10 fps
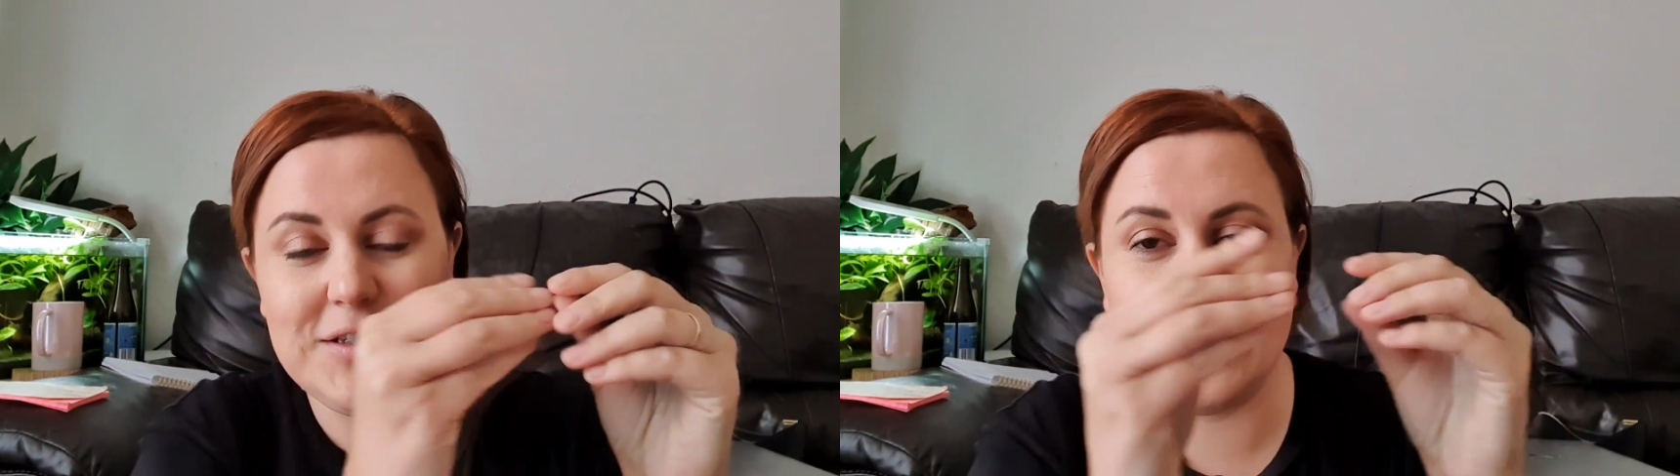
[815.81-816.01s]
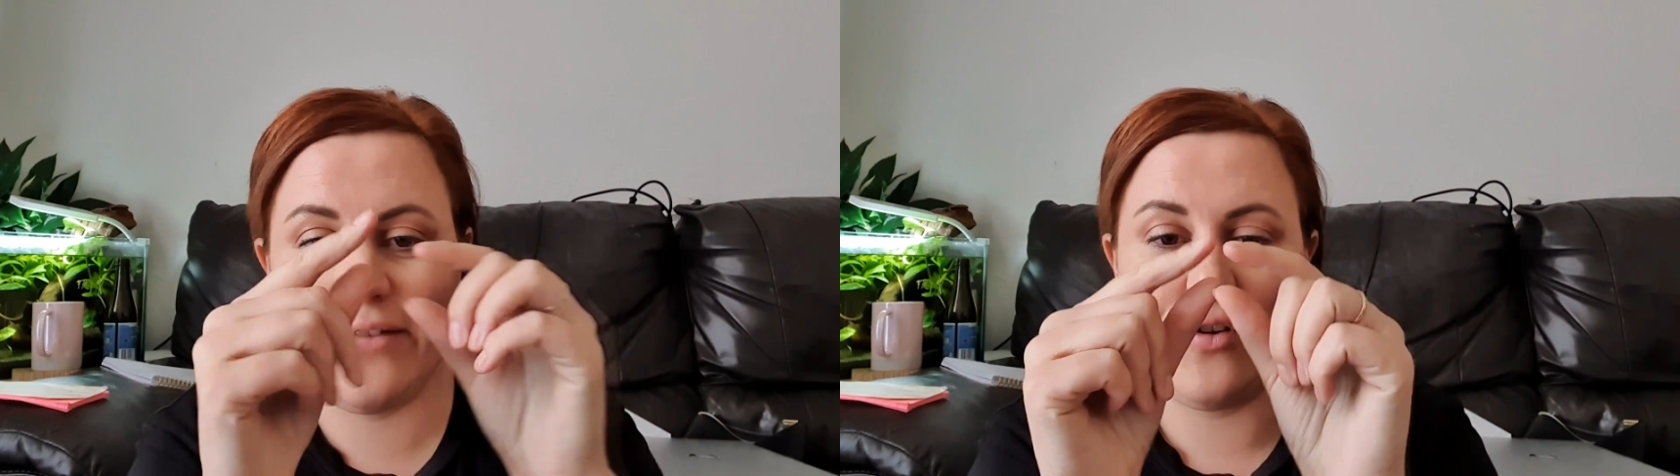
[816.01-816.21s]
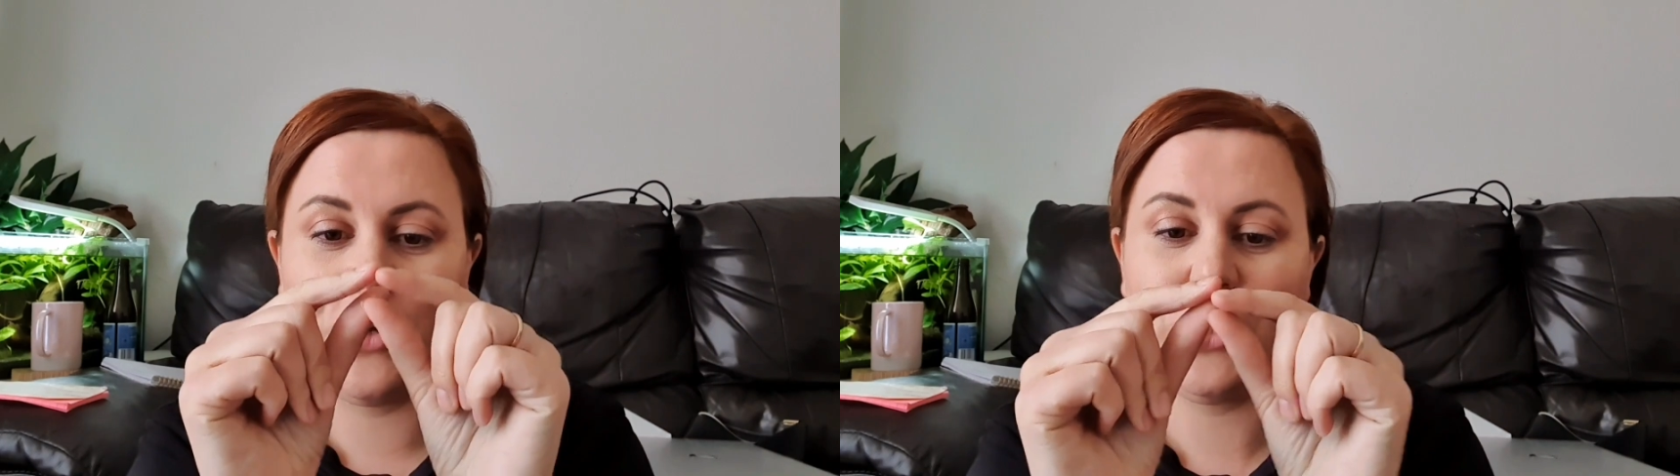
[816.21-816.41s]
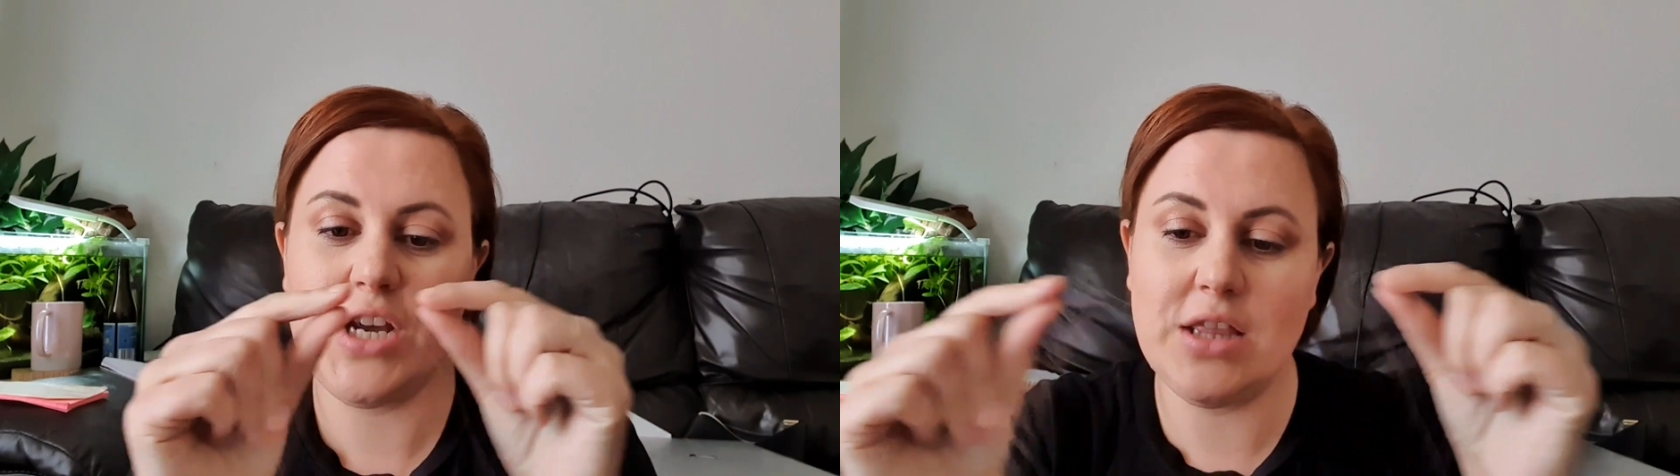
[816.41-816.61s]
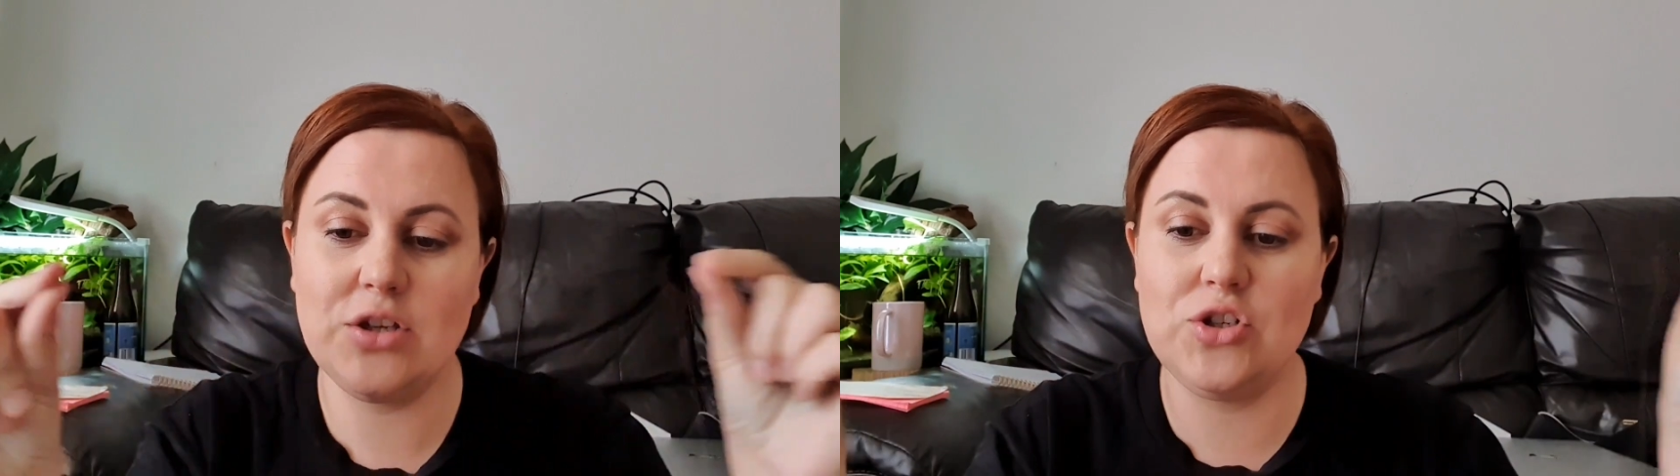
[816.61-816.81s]
so they've got to
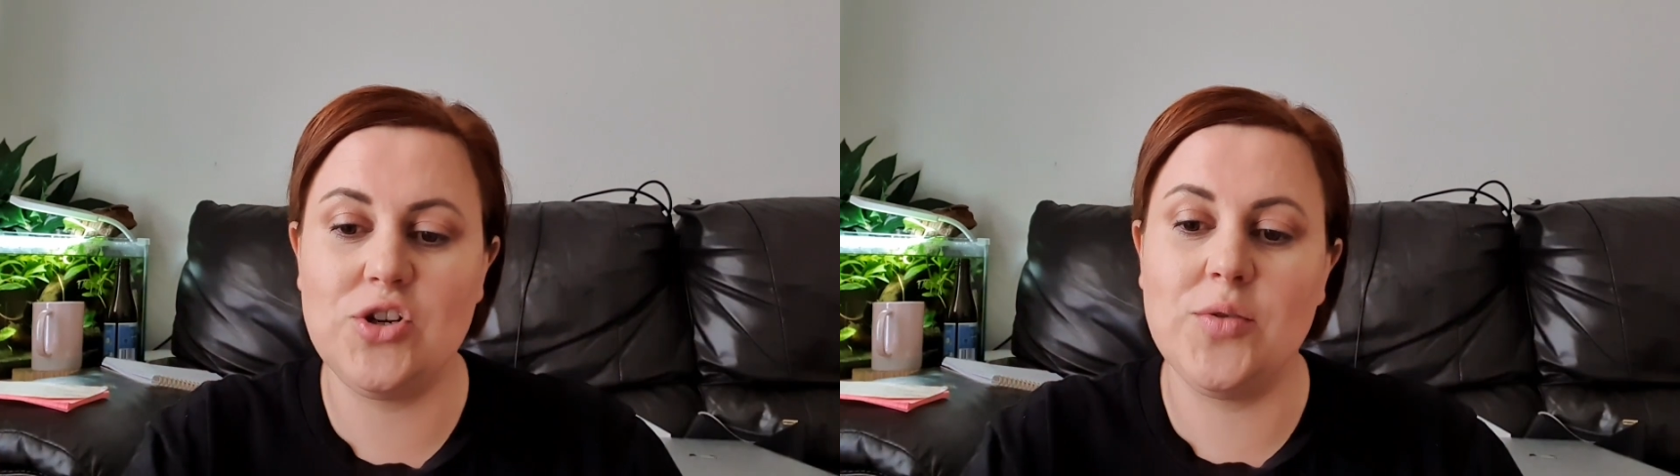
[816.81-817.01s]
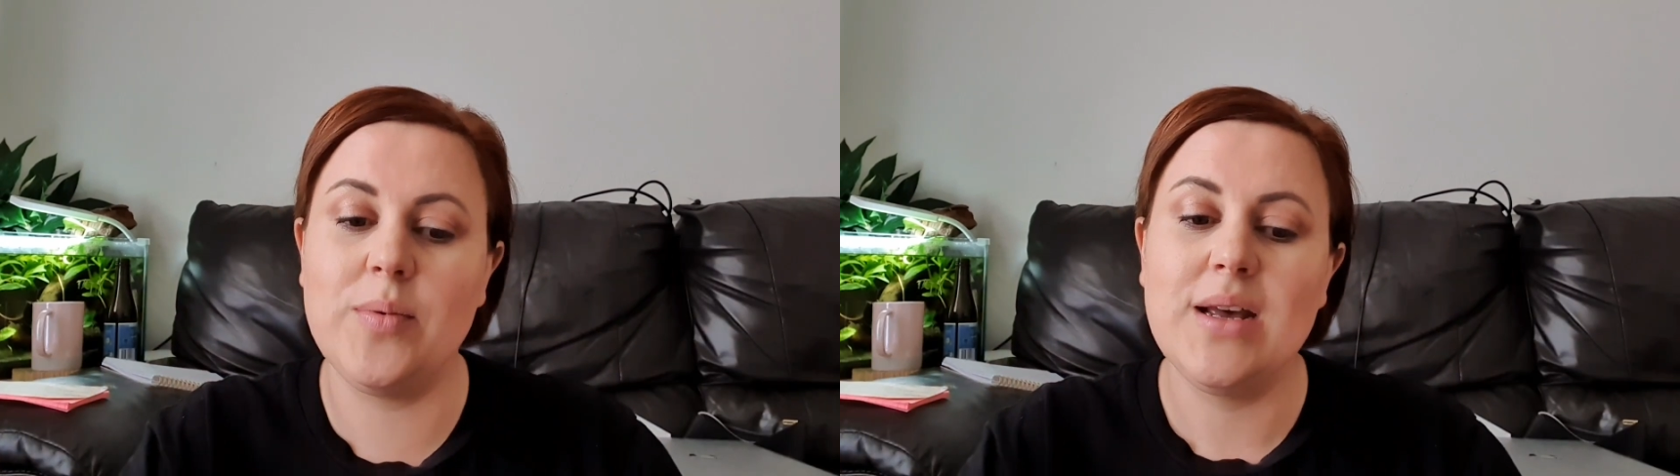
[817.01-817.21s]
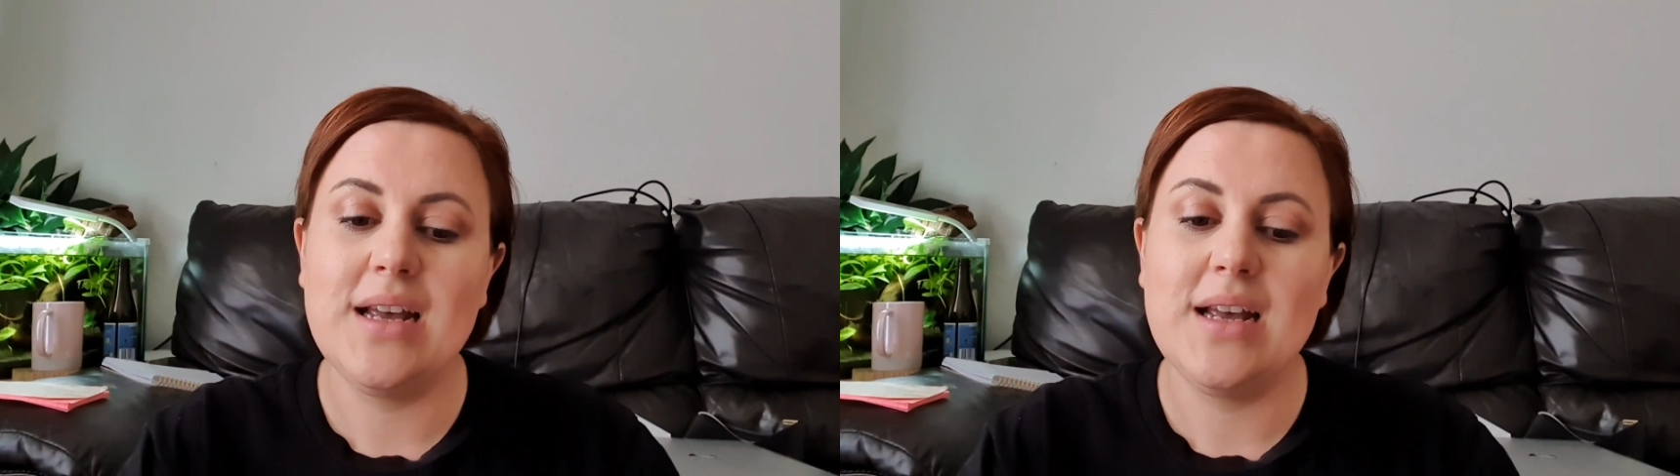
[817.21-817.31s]
check the tube